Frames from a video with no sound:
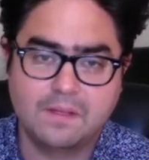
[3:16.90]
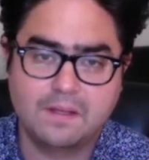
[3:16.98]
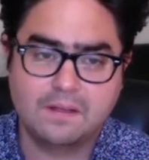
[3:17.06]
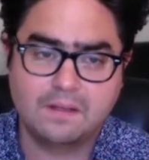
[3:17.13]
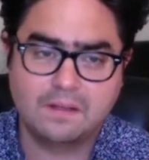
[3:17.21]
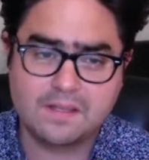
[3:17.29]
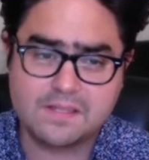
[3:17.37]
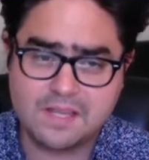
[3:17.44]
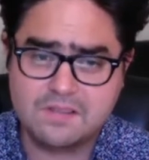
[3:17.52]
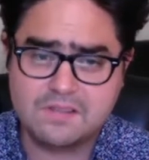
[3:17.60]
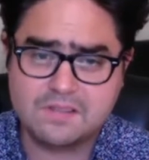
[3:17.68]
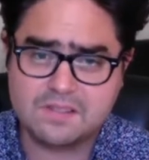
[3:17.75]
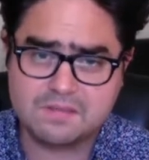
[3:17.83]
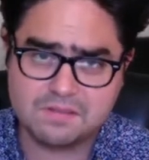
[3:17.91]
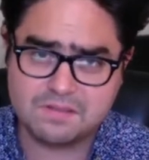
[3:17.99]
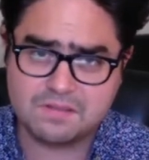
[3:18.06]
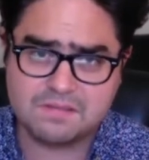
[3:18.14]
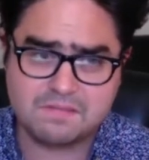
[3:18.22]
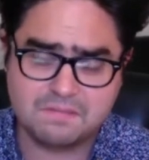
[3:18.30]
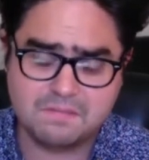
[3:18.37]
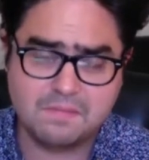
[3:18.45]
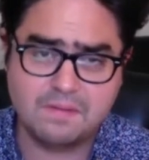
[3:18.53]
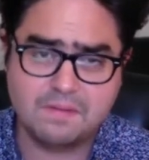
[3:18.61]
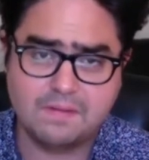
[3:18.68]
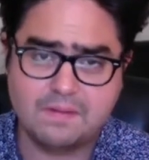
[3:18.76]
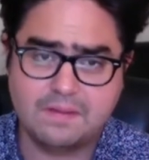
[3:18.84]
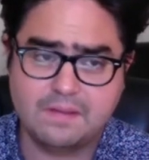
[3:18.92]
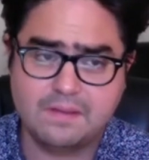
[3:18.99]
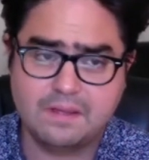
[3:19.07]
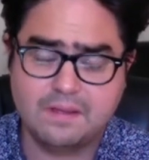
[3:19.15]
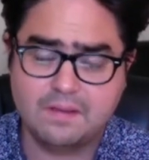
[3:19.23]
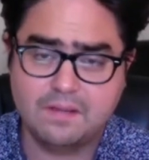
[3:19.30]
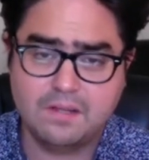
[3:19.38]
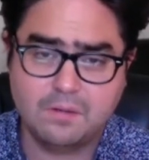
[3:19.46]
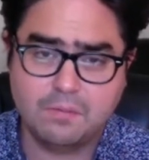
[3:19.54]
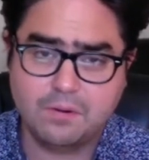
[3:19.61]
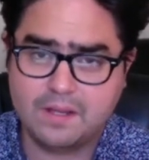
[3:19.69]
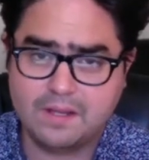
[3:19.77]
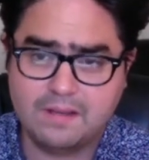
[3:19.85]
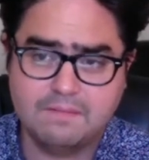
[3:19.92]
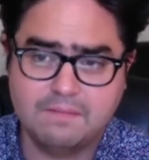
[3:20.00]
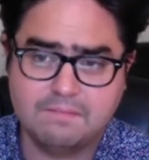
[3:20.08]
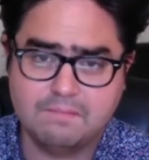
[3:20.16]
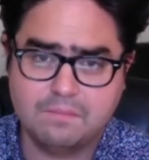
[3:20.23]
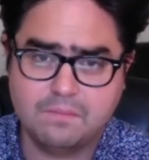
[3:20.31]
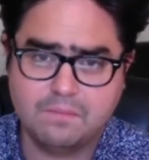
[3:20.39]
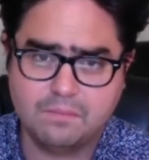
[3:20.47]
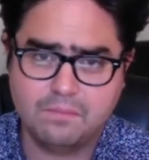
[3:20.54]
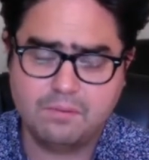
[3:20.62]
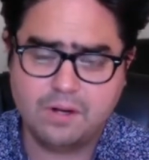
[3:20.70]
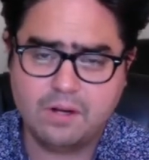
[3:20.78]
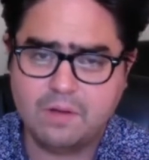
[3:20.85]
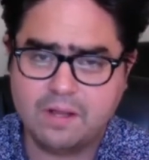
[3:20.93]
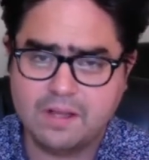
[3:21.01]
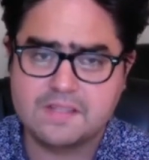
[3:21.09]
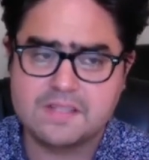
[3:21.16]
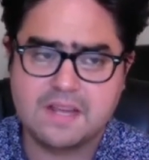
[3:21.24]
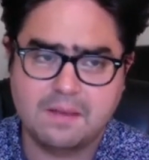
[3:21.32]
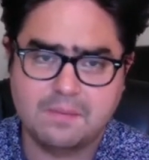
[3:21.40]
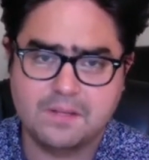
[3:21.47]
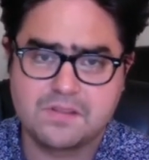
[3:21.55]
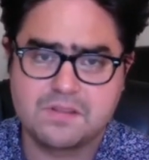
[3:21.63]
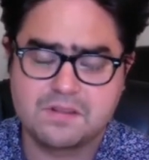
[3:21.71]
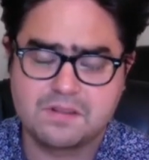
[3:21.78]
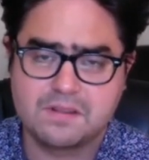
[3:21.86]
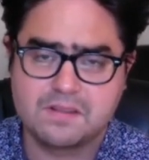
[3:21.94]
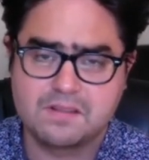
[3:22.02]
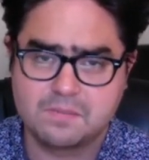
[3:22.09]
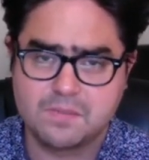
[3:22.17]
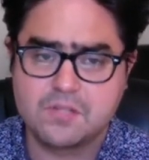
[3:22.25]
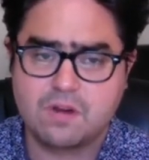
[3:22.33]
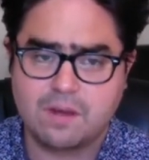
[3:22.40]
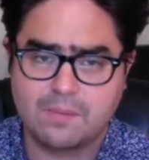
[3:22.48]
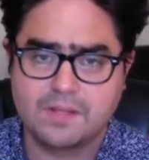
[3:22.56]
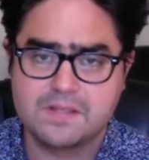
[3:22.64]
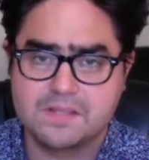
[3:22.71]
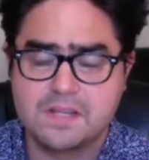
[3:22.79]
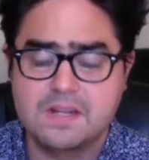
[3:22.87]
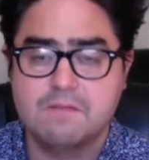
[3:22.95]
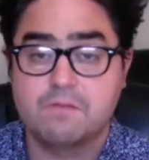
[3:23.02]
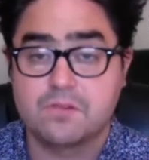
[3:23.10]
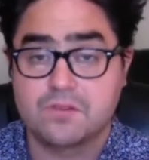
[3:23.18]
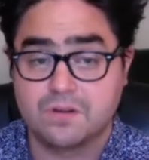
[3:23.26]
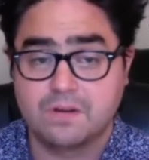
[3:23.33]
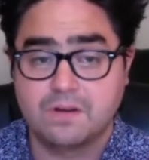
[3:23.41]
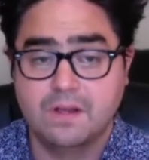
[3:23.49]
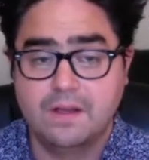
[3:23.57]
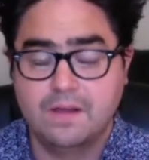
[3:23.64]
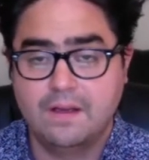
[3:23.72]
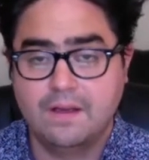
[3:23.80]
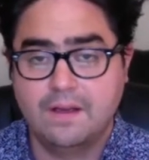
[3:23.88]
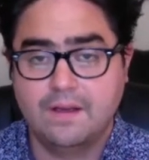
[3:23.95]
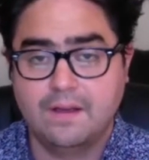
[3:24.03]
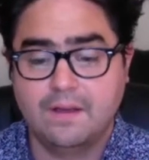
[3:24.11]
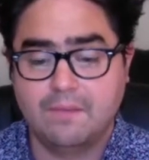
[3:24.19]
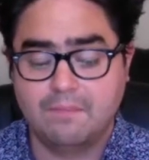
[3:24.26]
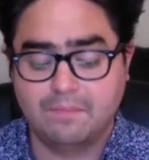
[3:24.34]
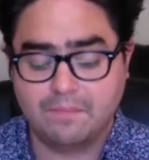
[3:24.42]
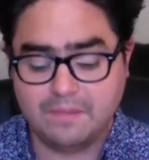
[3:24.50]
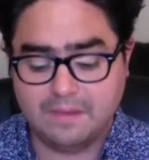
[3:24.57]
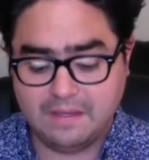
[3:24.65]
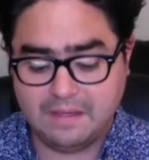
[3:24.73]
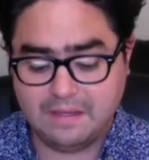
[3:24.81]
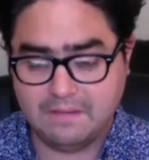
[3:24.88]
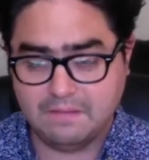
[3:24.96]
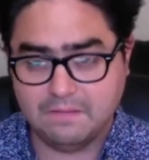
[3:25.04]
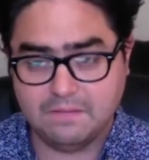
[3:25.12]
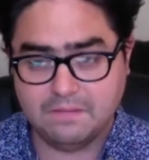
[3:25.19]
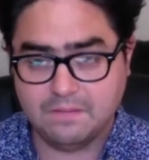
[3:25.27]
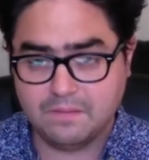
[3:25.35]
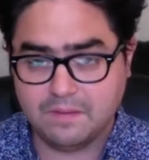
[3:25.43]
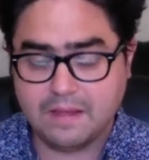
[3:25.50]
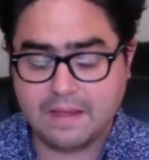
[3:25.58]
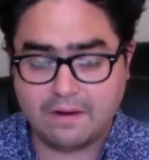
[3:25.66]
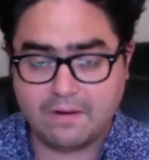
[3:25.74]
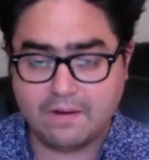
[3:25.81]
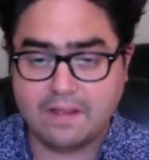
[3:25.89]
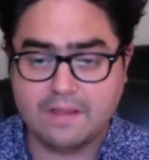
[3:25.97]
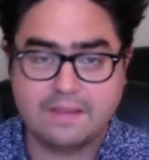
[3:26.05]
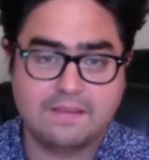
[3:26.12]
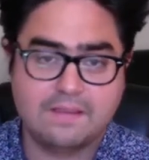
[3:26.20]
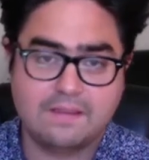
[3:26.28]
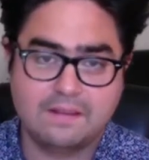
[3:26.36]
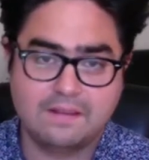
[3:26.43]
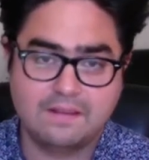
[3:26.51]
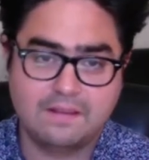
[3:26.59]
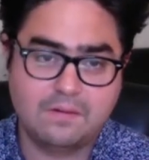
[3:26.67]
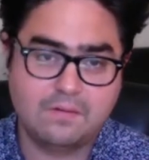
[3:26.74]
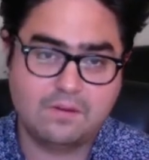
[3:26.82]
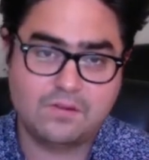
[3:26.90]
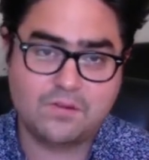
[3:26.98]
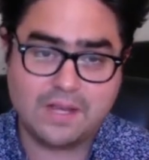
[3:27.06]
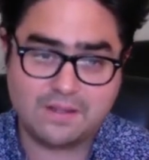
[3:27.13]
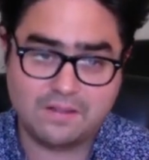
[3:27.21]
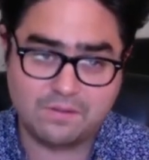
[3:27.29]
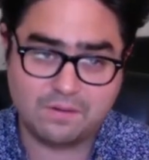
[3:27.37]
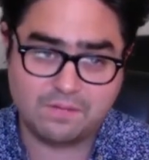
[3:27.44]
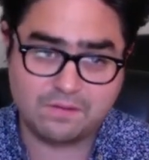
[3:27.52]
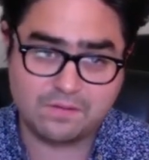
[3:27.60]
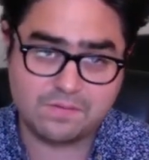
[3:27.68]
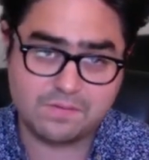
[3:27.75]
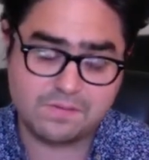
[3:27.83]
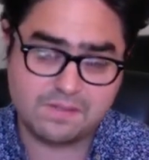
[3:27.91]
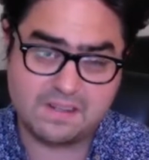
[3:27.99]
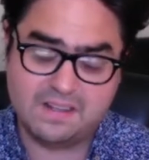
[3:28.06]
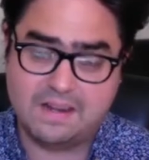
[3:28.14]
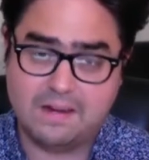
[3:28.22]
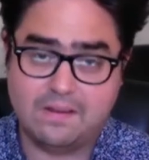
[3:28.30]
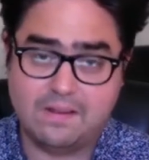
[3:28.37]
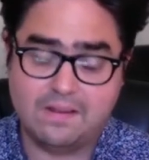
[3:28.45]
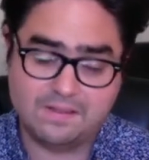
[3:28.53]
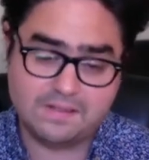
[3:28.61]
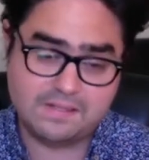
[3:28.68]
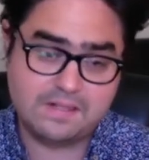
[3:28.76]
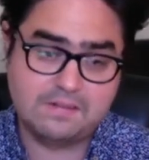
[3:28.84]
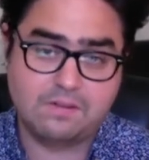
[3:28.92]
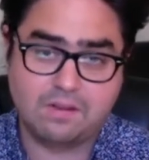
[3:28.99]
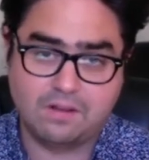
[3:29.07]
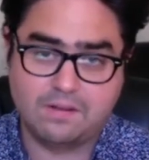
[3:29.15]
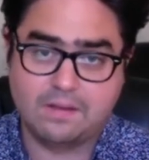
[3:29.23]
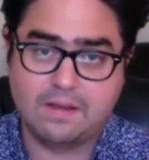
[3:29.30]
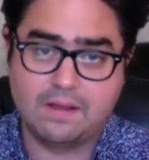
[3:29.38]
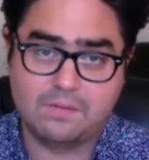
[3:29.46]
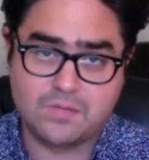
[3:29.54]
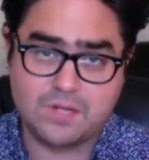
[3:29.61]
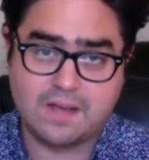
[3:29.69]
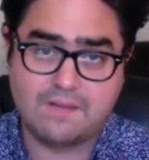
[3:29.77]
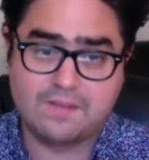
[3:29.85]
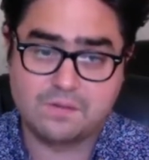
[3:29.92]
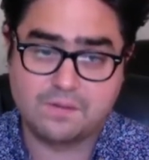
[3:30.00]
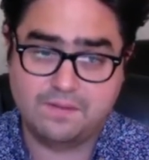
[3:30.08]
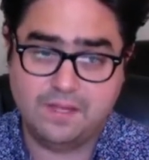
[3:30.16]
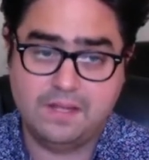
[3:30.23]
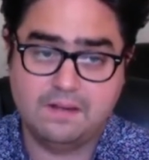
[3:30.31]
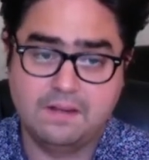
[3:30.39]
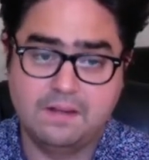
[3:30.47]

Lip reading: Los Angeles was, pretty well established as a metropolis city for sure. The area that they were attracted to at first was an area that's still called Chavez Ravine.